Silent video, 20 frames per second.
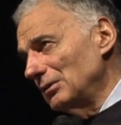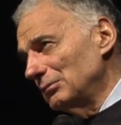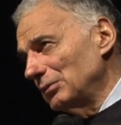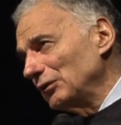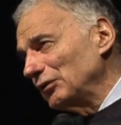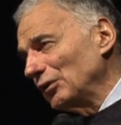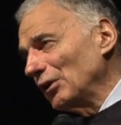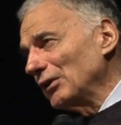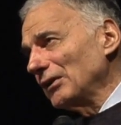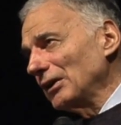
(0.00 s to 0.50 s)

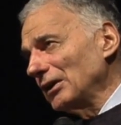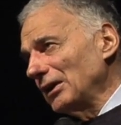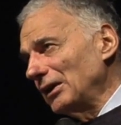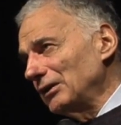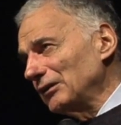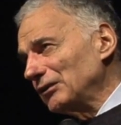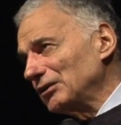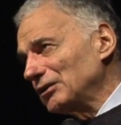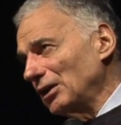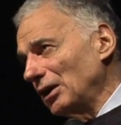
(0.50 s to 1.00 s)
before the
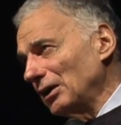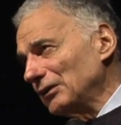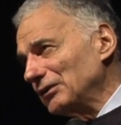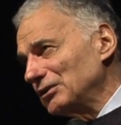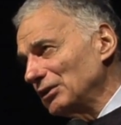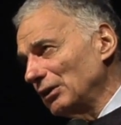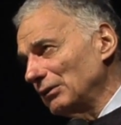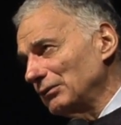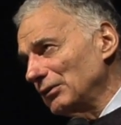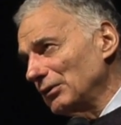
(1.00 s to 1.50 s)
latest
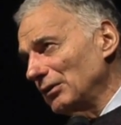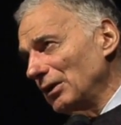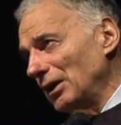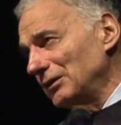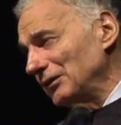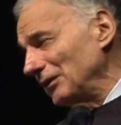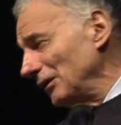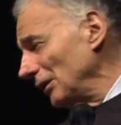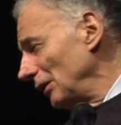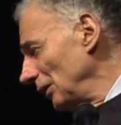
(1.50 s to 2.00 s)
cost
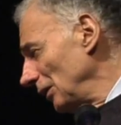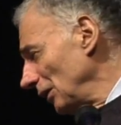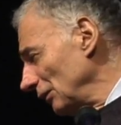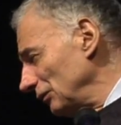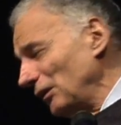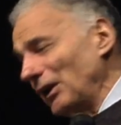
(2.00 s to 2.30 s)
overruns. A